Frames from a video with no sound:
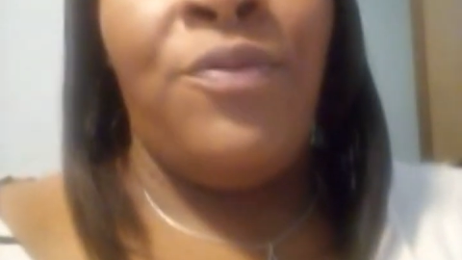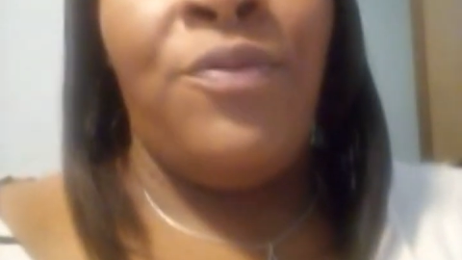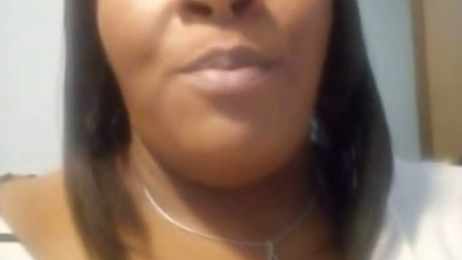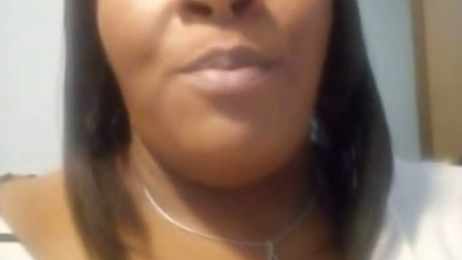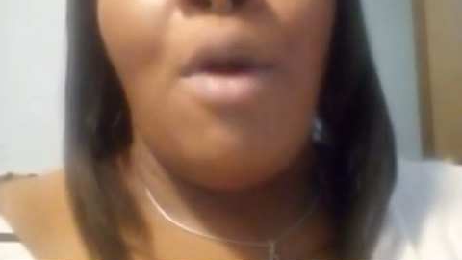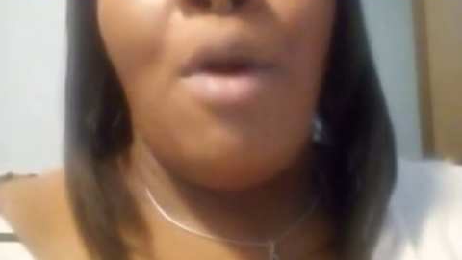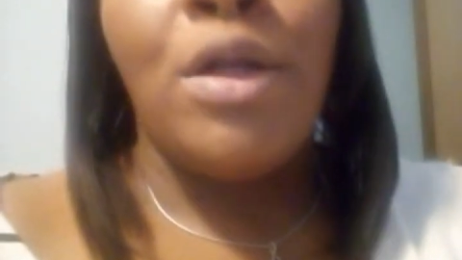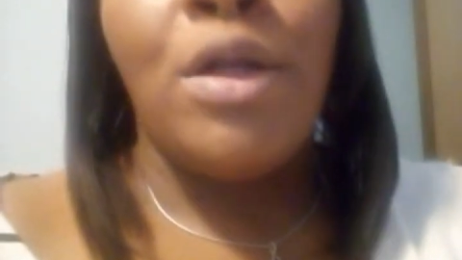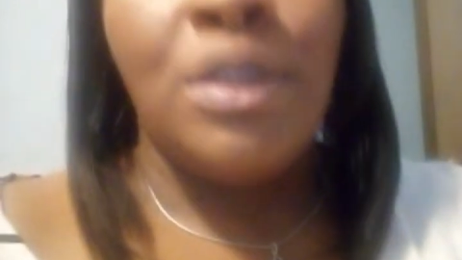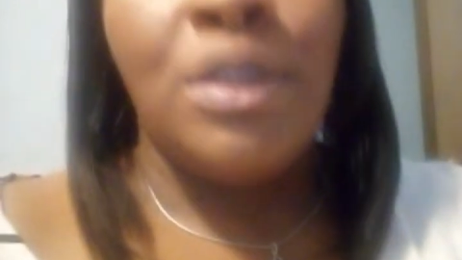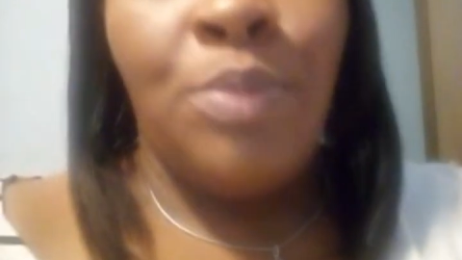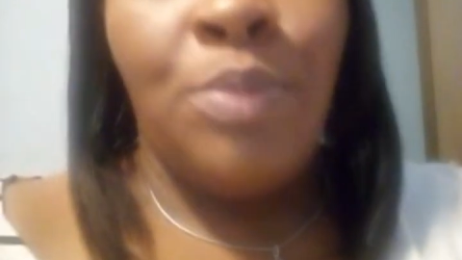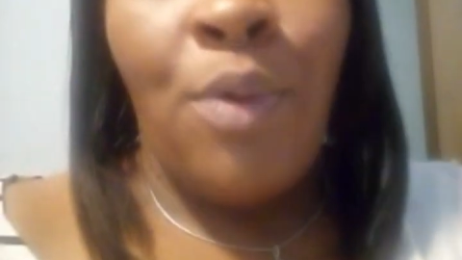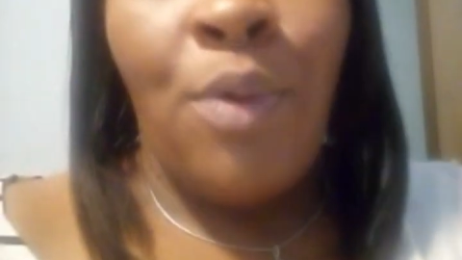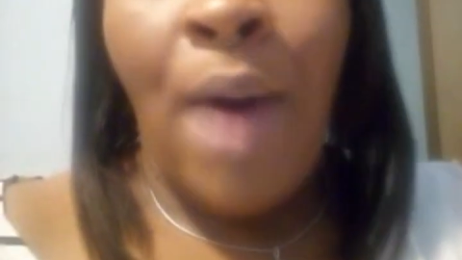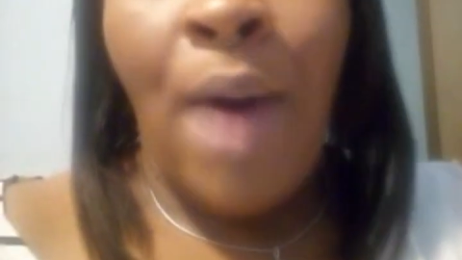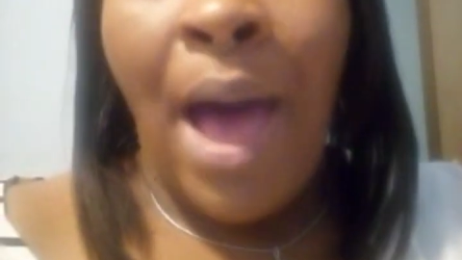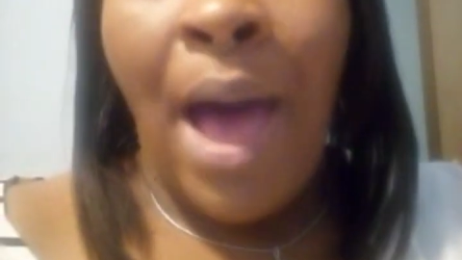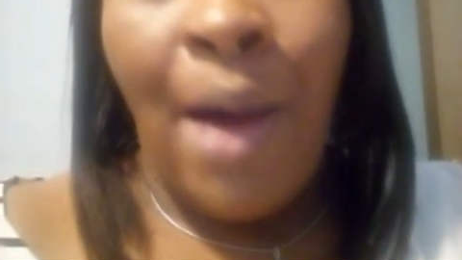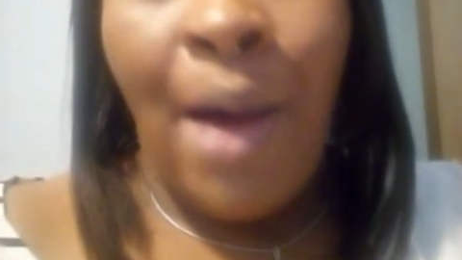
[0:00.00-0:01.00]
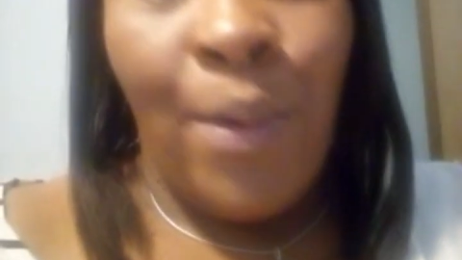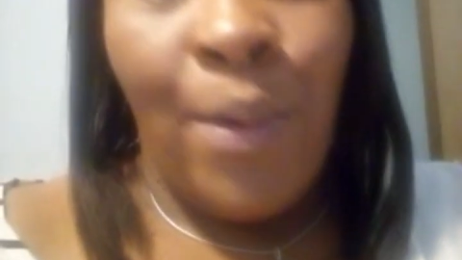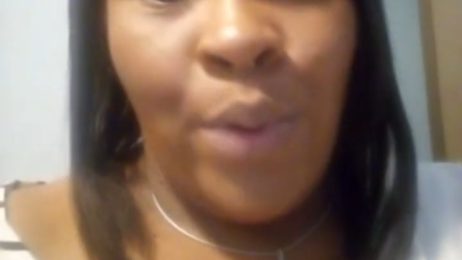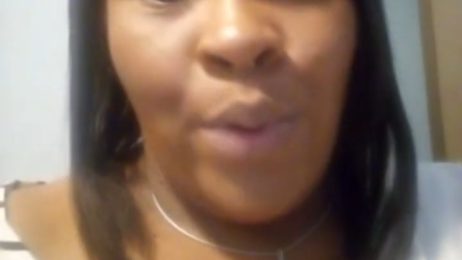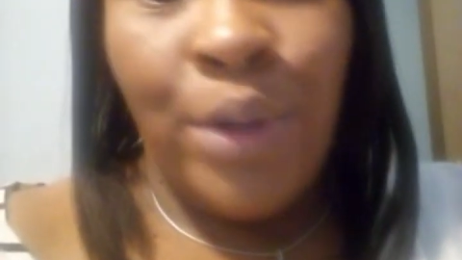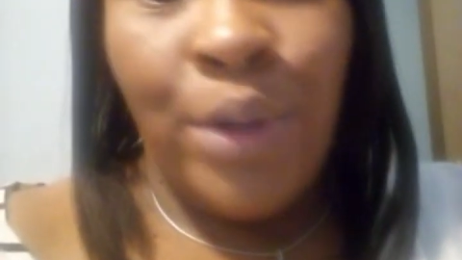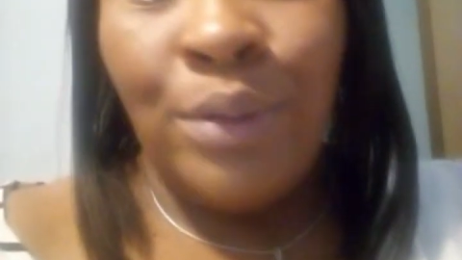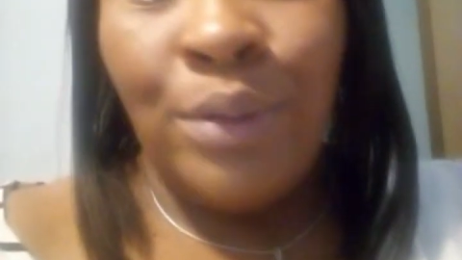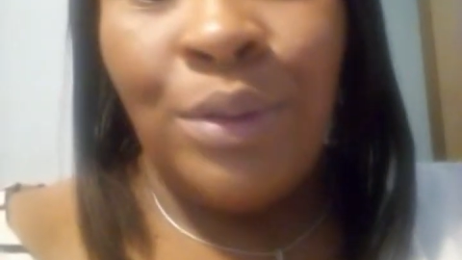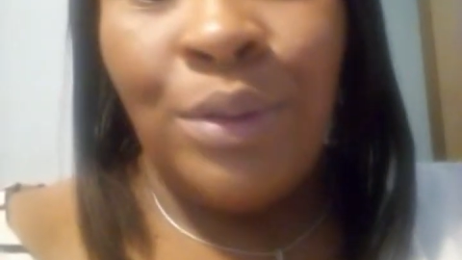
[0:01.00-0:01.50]
multiple
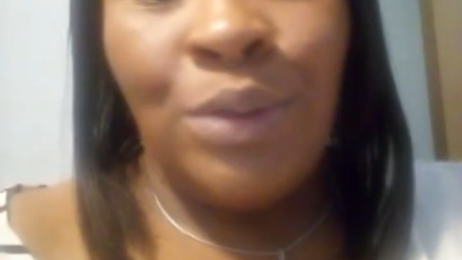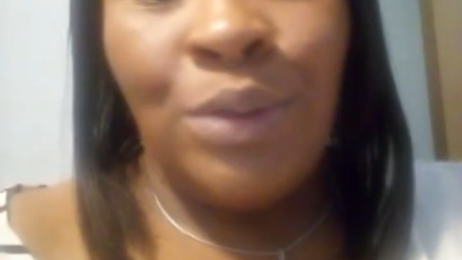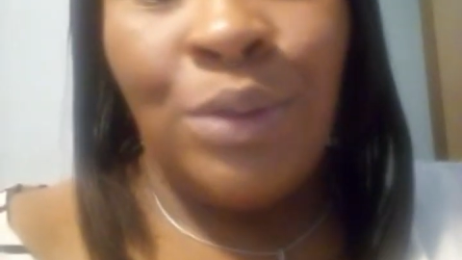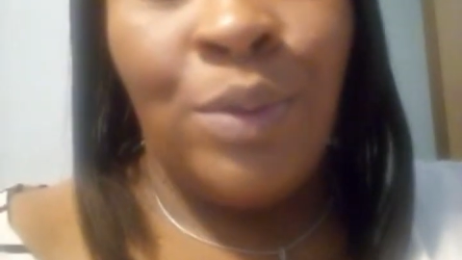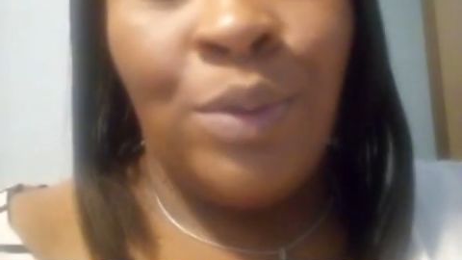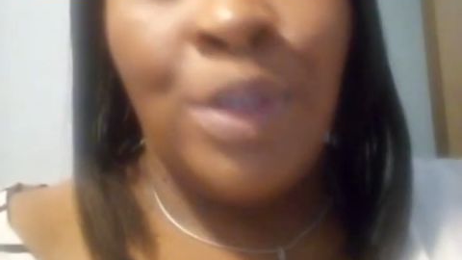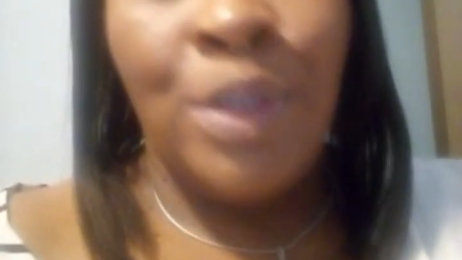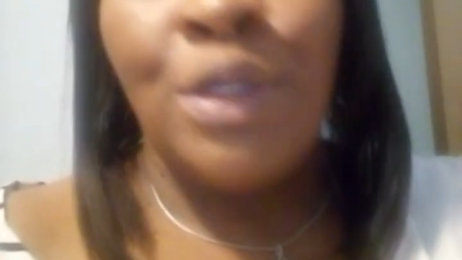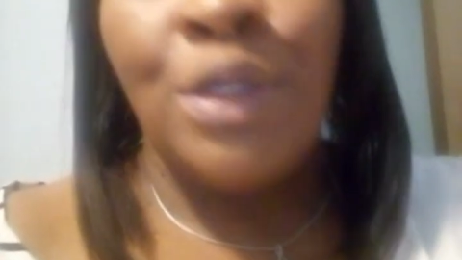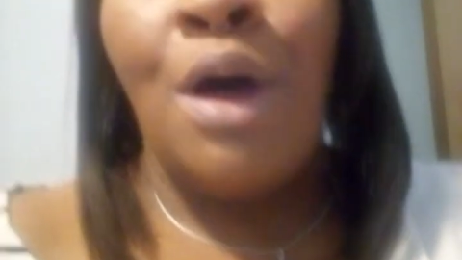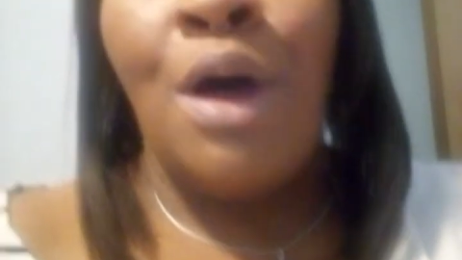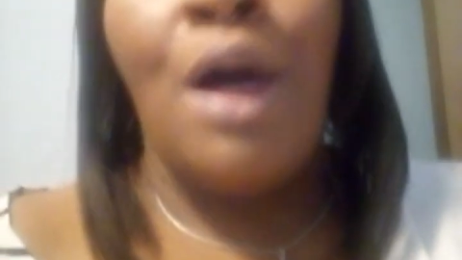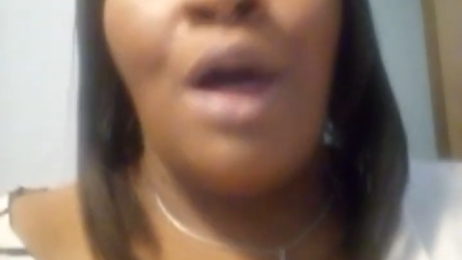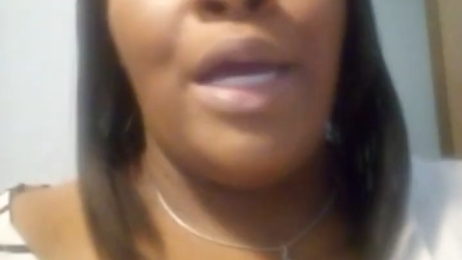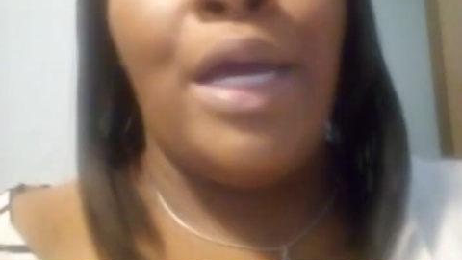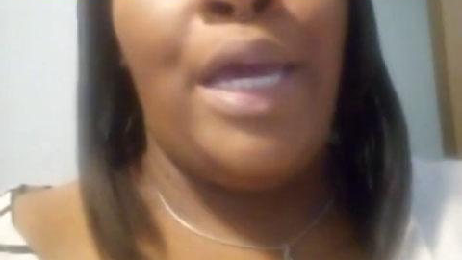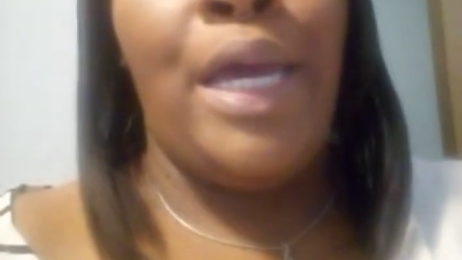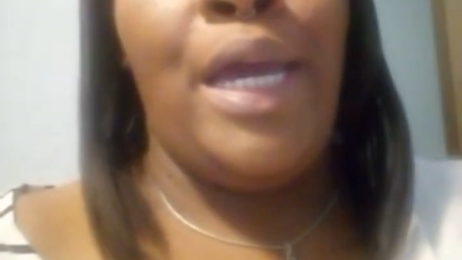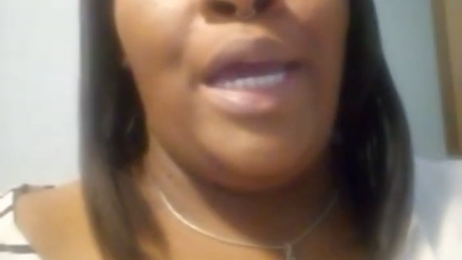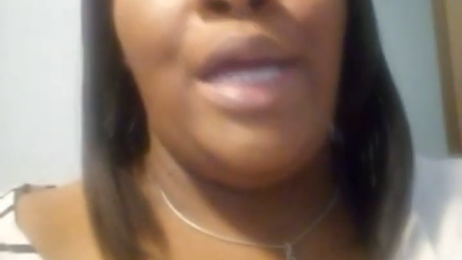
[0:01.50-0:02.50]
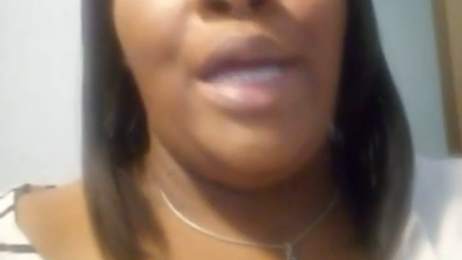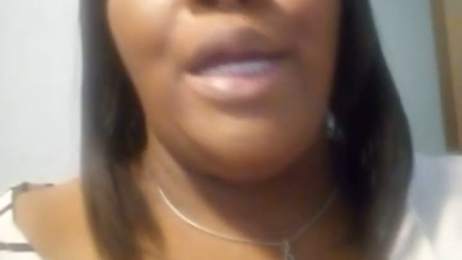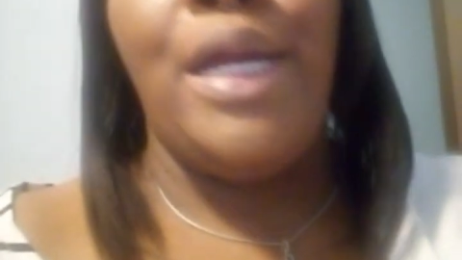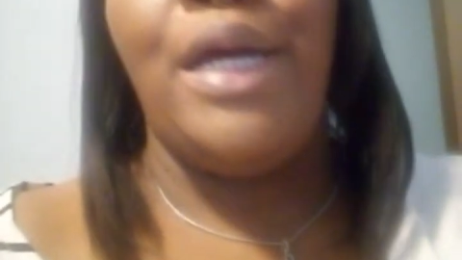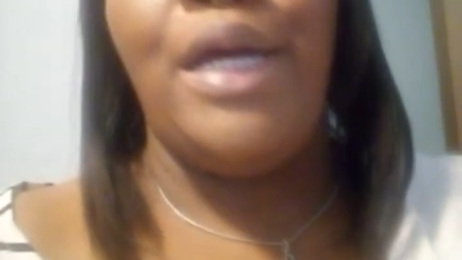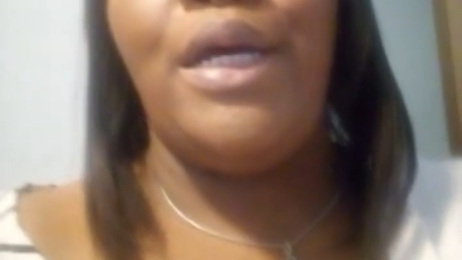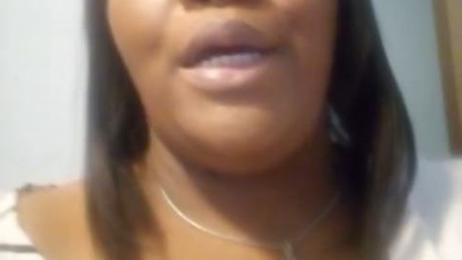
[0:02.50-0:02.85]
hours. We're talking